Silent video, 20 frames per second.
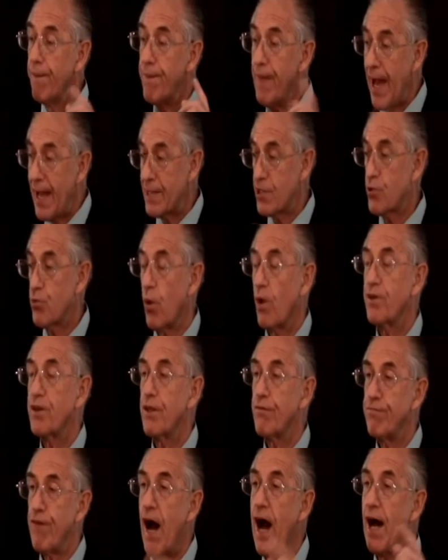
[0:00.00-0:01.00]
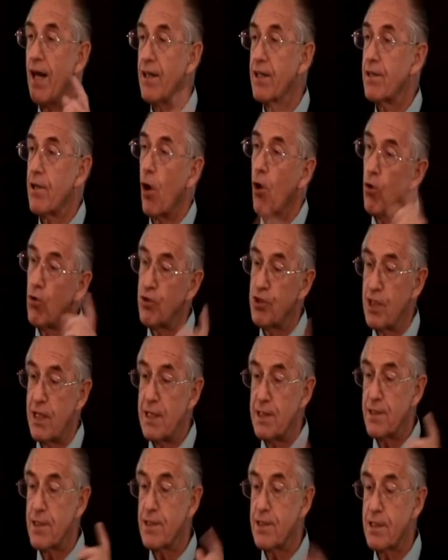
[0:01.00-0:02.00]
that's what the Father told
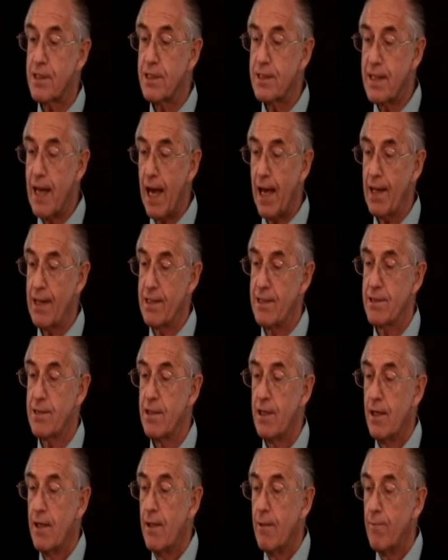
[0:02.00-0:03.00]
Jesus to tell us.